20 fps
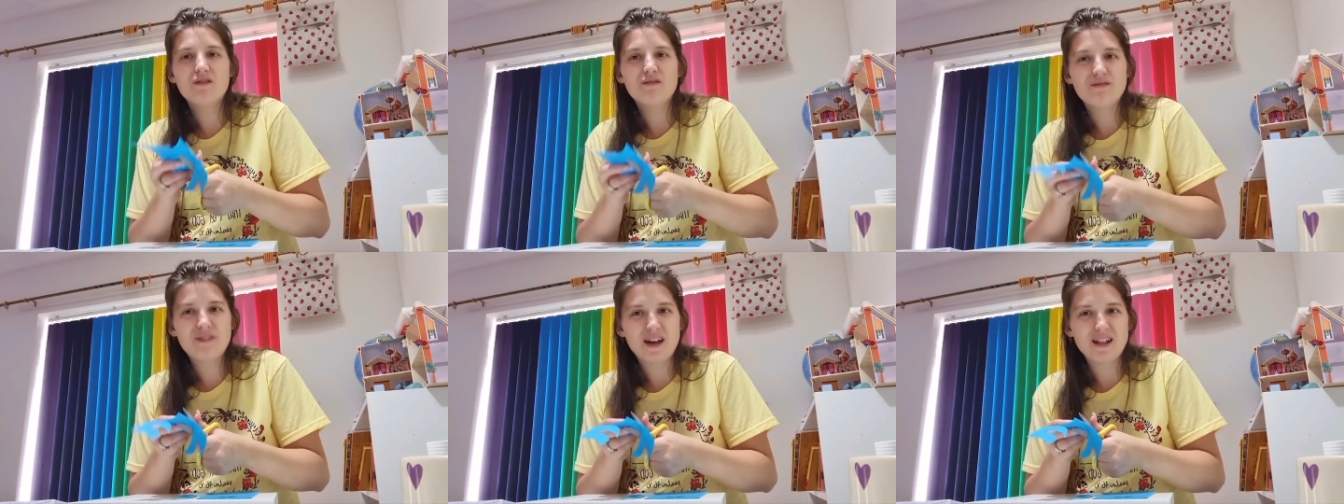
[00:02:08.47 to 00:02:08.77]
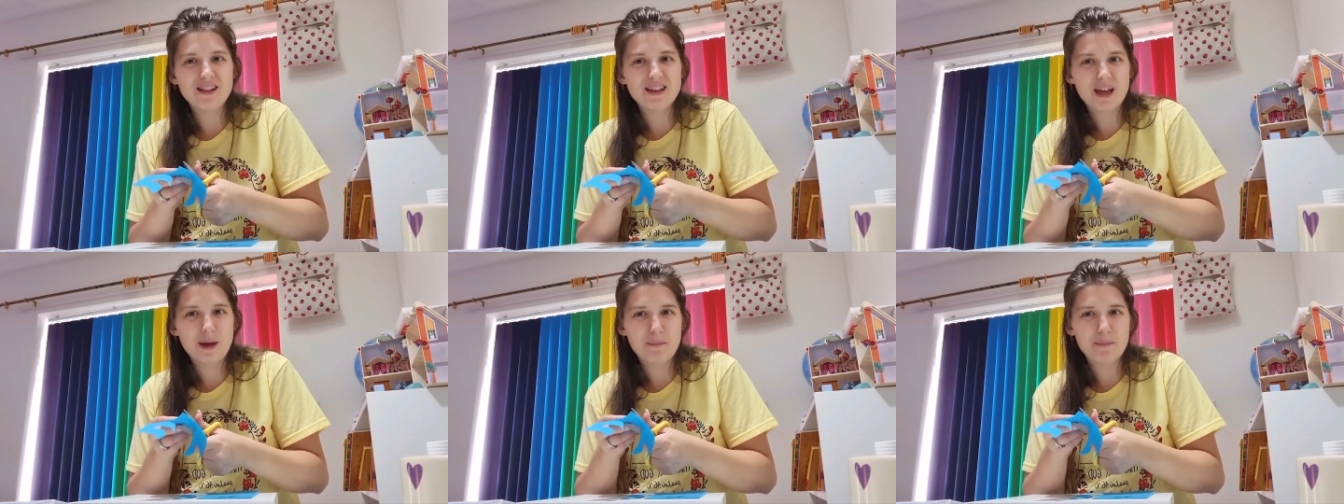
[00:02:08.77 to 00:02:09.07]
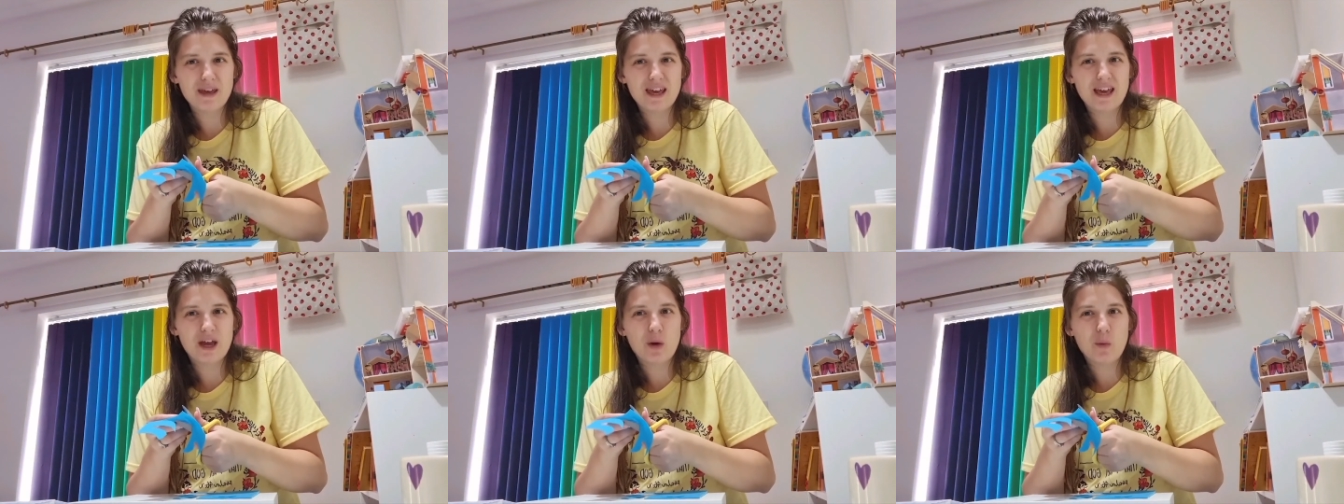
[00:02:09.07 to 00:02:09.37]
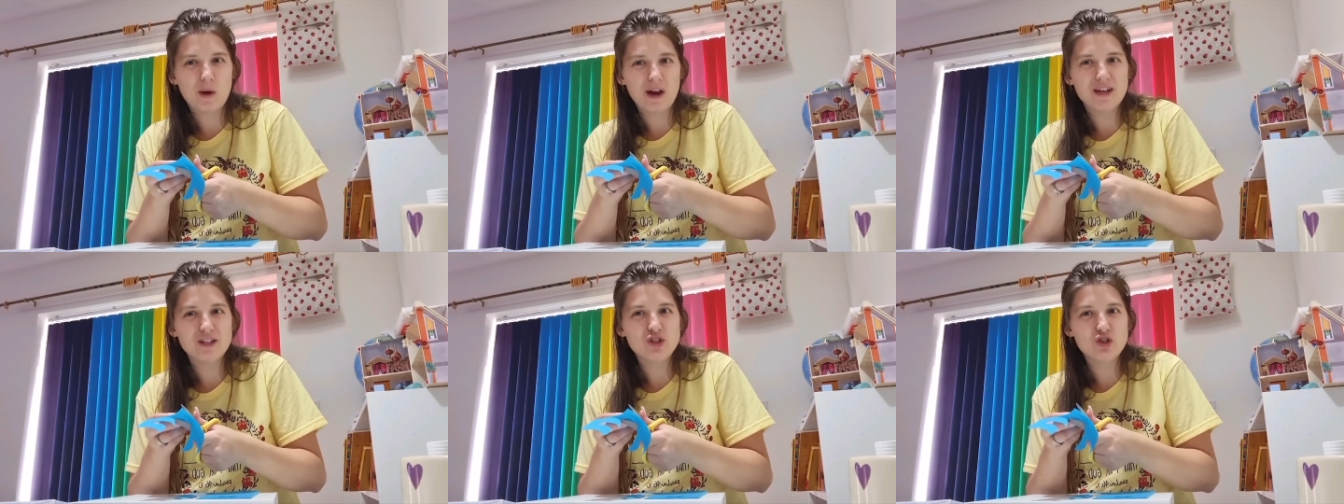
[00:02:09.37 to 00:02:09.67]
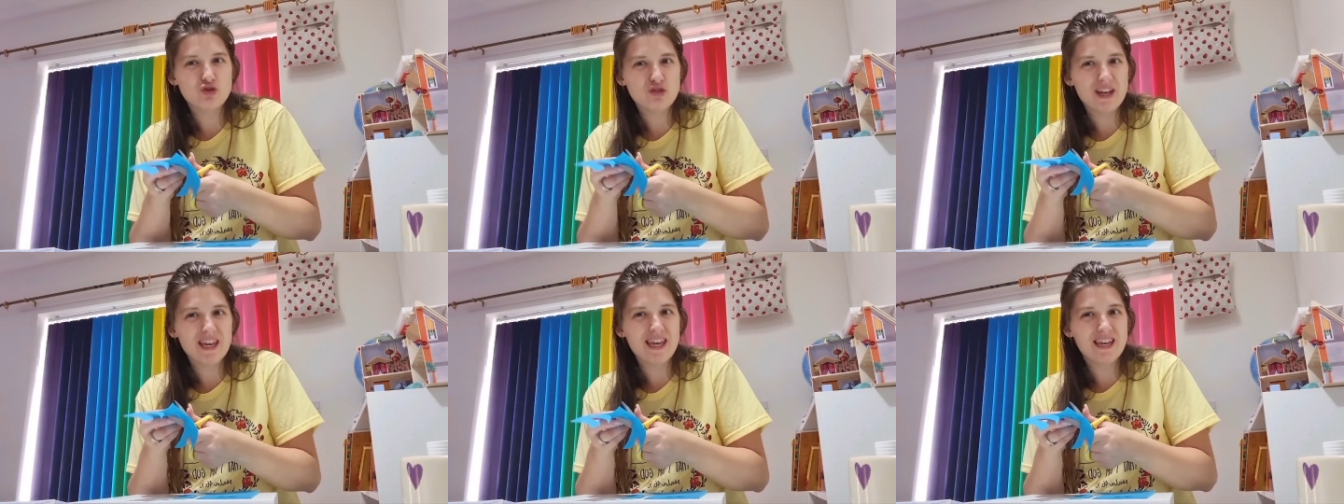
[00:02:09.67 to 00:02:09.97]
Felt can be quite
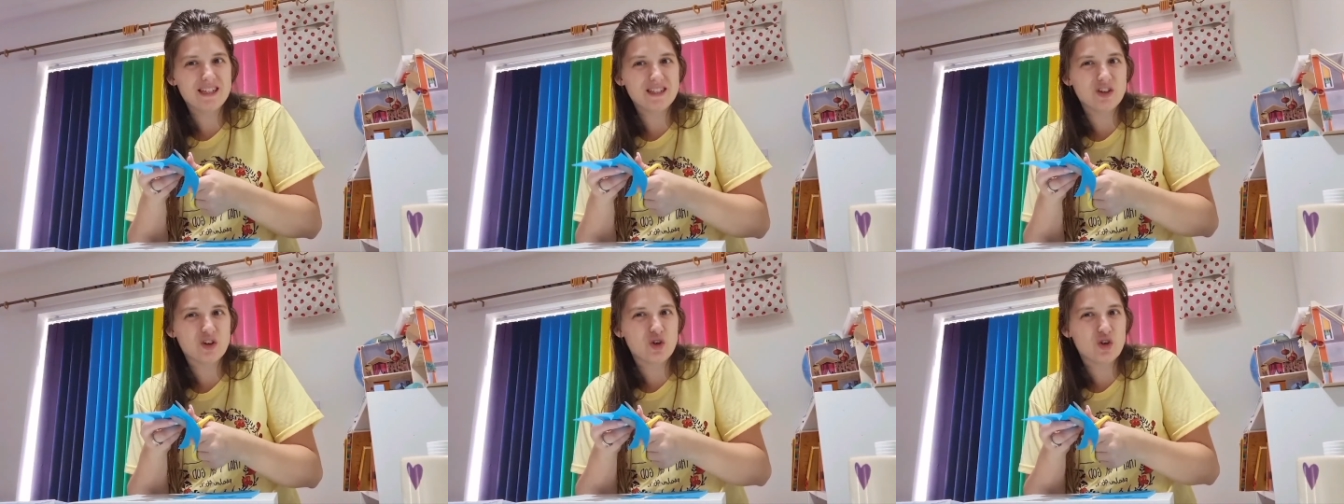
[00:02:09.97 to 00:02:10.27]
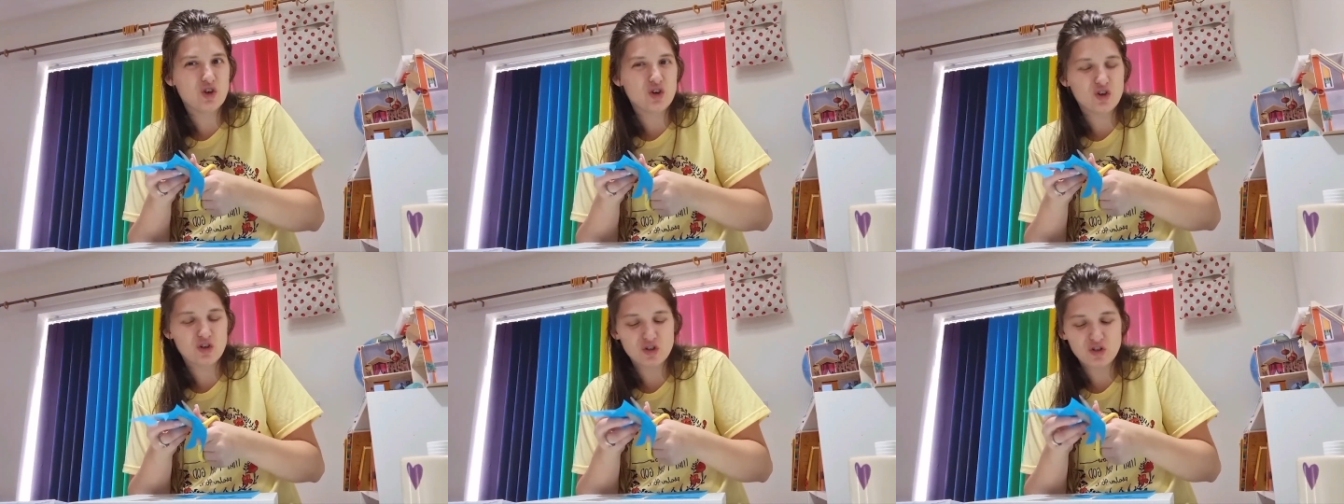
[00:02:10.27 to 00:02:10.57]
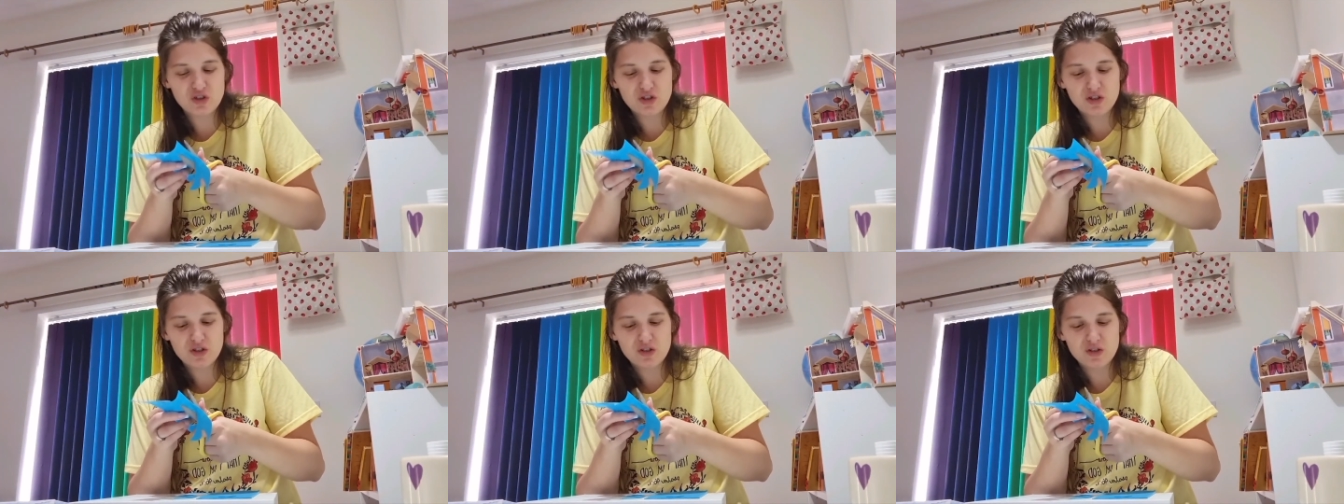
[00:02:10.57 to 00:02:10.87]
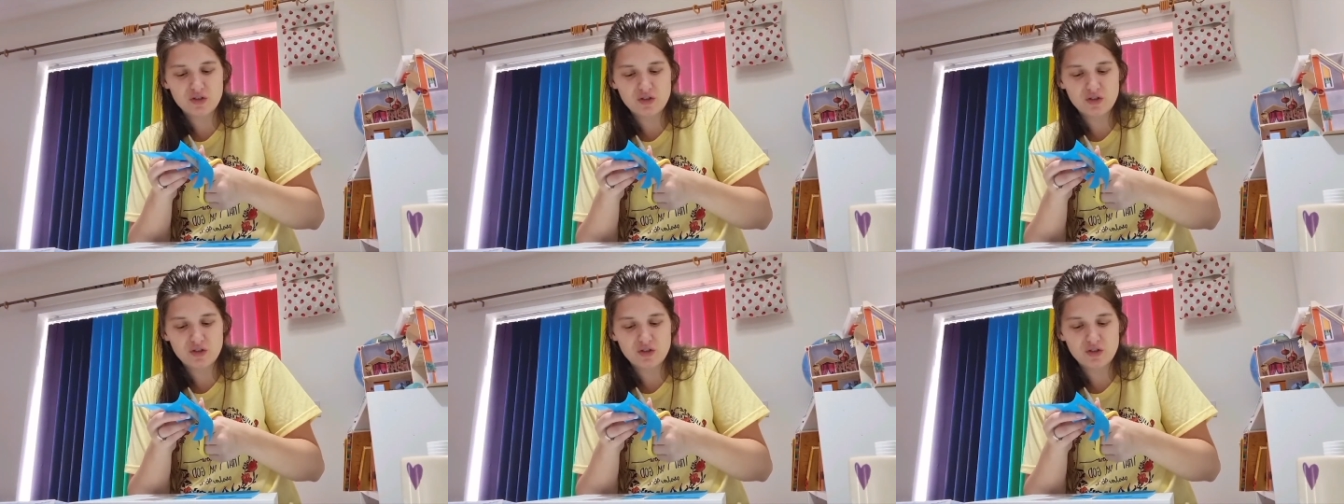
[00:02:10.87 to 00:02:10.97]
tricky to cut,